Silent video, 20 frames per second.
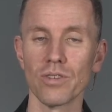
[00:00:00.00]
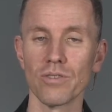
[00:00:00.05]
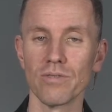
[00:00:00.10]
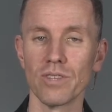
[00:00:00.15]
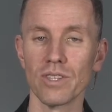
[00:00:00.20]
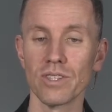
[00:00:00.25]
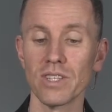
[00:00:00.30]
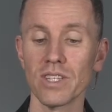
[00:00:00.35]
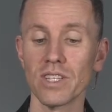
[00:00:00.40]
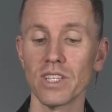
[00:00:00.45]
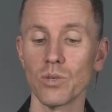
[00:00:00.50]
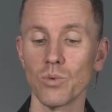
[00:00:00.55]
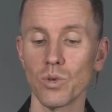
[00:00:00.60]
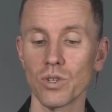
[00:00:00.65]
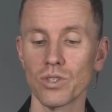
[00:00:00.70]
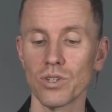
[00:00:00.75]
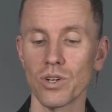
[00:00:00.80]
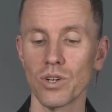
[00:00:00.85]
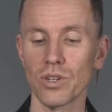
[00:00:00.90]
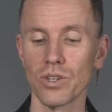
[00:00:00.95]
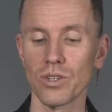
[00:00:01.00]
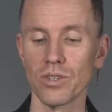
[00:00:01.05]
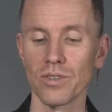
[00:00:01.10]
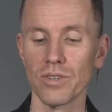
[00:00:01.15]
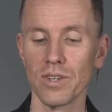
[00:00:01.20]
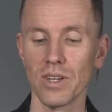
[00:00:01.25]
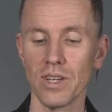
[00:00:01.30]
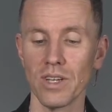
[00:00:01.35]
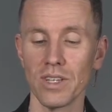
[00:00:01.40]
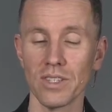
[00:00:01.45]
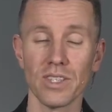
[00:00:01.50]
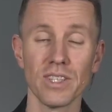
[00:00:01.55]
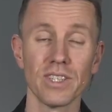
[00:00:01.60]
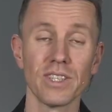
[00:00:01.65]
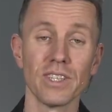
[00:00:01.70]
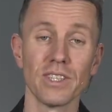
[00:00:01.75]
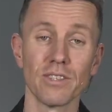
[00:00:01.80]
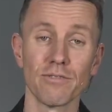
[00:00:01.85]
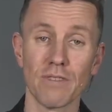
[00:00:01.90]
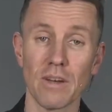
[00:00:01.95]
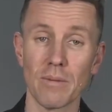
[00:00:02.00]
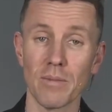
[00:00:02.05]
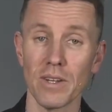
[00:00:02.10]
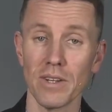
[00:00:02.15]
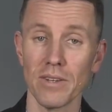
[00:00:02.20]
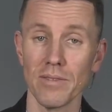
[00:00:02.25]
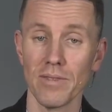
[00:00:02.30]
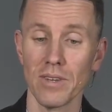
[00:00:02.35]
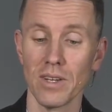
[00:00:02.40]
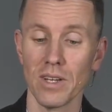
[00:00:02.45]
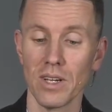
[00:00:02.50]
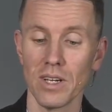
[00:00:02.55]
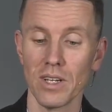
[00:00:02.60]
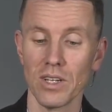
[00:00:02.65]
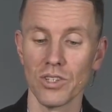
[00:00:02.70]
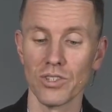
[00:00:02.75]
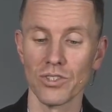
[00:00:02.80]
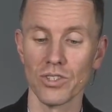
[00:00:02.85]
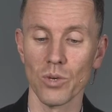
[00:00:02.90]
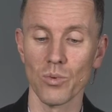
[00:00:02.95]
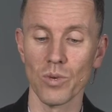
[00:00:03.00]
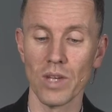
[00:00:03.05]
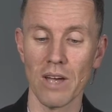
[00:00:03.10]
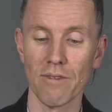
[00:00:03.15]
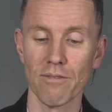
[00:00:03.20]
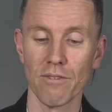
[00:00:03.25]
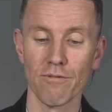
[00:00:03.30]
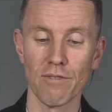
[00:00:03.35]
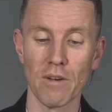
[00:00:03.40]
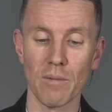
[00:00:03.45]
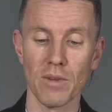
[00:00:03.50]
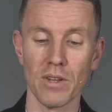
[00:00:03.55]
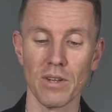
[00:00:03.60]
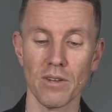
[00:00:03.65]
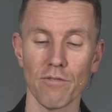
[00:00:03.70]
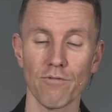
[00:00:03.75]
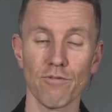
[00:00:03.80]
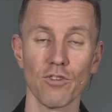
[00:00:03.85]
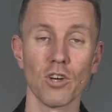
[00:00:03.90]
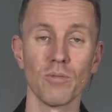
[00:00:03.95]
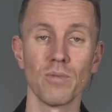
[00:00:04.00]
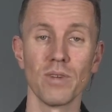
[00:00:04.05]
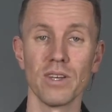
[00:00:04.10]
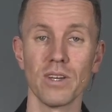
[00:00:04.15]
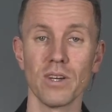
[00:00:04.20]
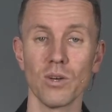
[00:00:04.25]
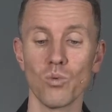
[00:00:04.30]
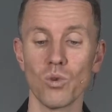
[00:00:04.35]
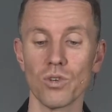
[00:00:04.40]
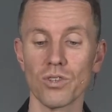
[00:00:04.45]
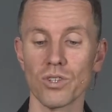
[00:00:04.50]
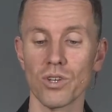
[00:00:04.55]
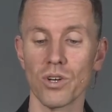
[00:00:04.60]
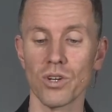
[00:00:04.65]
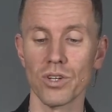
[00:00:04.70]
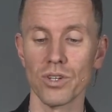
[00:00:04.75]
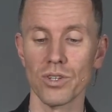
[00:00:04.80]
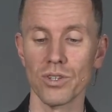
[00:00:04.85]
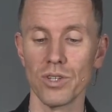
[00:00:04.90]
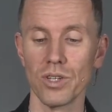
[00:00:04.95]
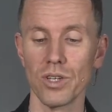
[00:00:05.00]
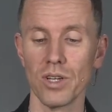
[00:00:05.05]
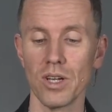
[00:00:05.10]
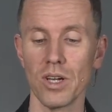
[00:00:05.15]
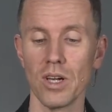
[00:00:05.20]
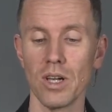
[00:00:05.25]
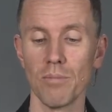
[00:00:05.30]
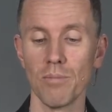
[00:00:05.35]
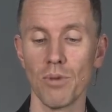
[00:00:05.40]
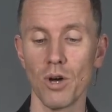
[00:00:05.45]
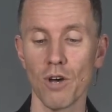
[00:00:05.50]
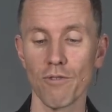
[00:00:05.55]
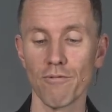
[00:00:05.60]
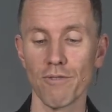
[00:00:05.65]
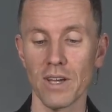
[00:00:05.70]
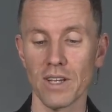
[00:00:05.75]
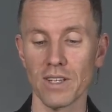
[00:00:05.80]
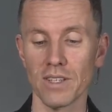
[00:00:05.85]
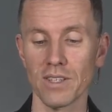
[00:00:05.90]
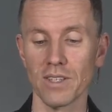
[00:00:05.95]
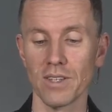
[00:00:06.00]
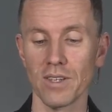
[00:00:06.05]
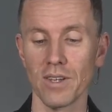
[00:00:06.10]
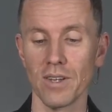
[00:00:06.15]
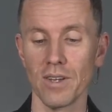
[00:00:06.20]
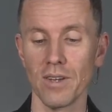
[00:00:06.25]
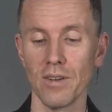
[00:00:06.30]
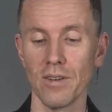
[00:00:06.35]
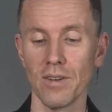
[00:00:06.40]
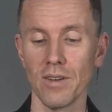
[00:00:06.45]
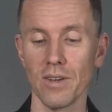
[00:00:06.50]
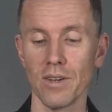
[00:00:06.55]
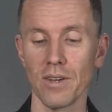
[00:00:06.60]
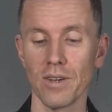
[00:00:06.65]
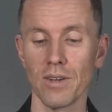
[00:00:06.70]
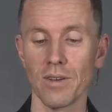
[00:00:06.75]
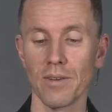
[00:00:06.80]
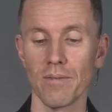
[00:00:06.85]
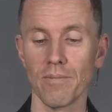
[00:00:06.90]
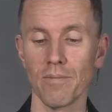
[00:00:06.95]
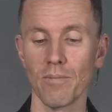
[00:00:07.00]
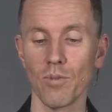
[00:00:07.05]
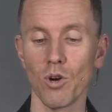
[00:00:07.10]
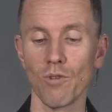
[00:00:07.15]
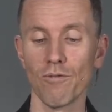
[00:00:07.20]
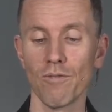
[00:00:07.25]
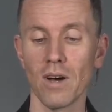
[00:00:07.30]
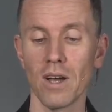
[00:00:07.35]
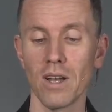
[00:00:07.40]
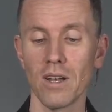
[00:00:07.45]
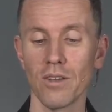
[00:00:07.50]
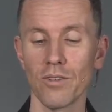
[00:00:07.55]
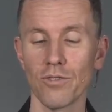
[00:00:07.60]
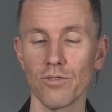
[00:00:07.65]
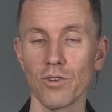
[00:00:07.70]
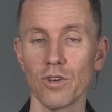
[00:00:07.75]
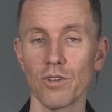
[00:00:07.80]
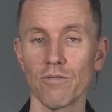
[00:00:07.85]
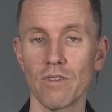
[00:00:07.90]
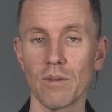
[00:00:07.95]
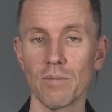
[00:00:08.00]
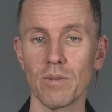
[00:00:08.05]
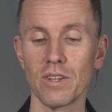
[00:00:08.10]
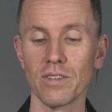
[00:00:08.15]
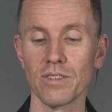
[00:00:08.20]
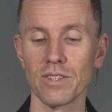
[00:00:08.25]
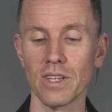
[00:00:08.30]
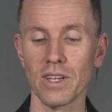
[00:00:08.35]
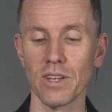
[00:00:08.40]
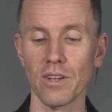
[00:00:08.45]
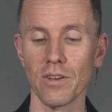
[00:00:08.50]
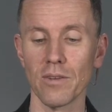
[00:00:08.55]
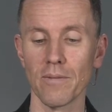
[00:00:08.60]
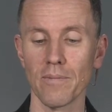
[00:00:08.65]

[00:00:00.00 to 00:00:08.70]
The city was conquered. City is feminine, so we have the feminine verb here, was conquered. Perfect, hofal, third feminine singular.